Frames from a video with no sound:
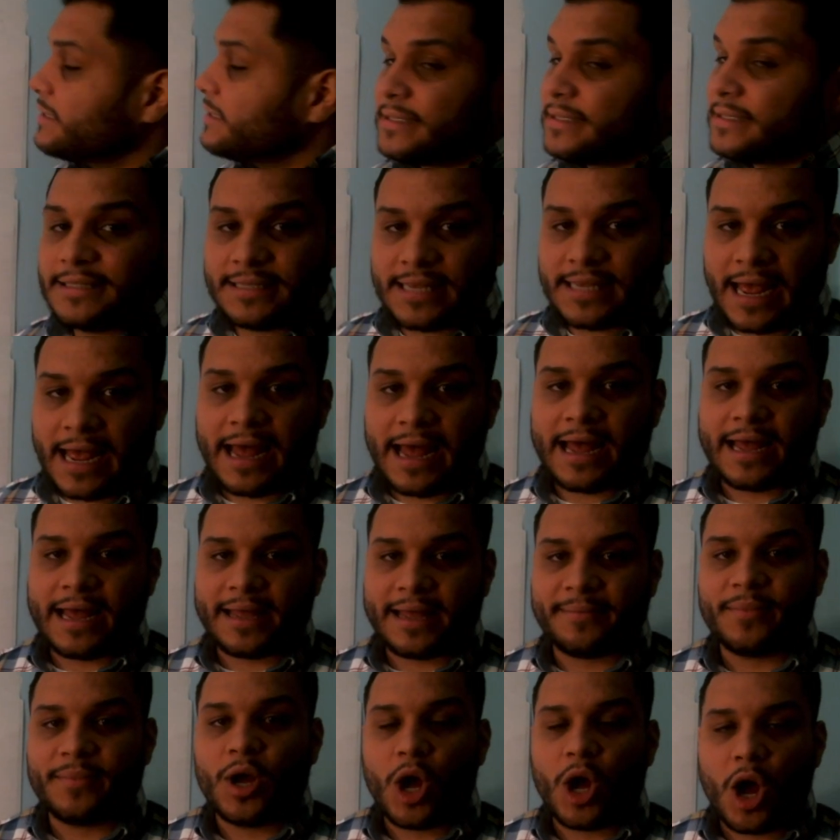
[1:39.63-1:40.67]
time.
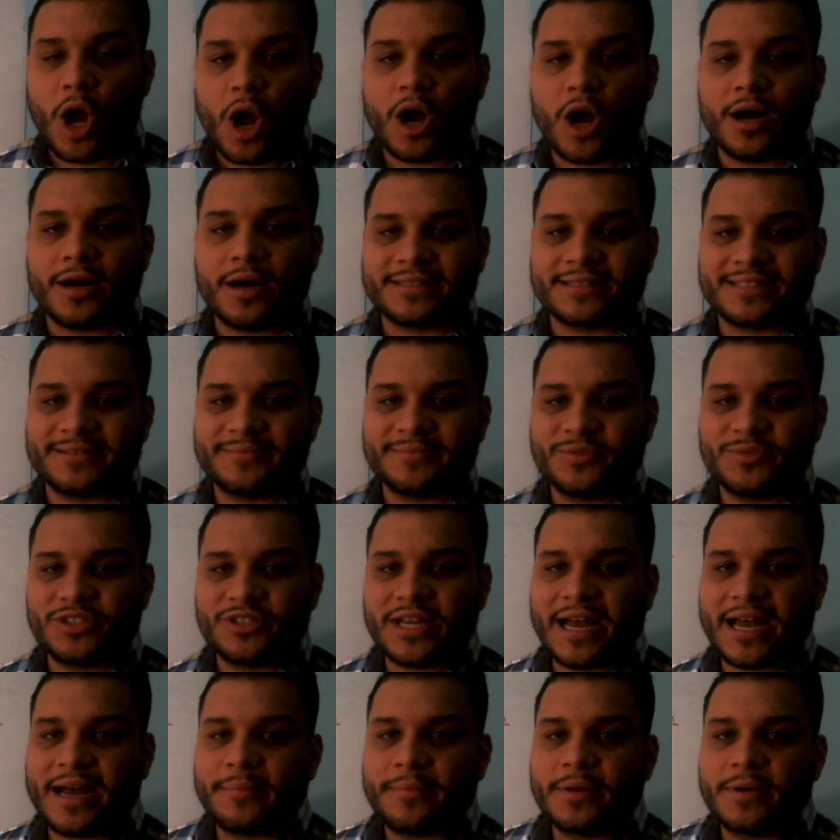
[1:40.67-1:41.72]
Awesome
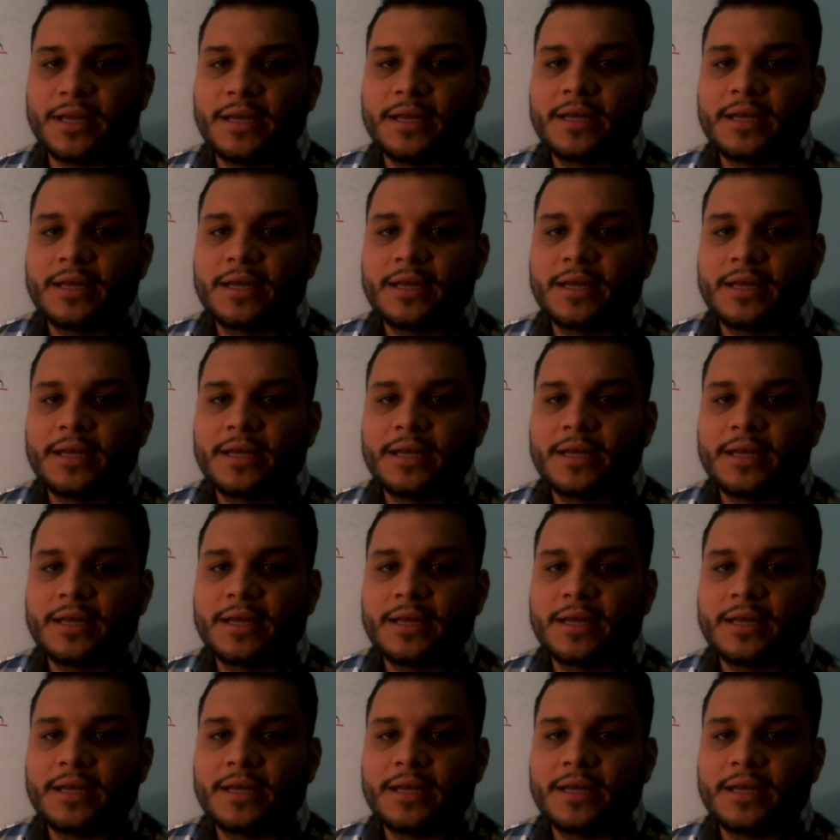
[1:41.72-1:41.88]
job.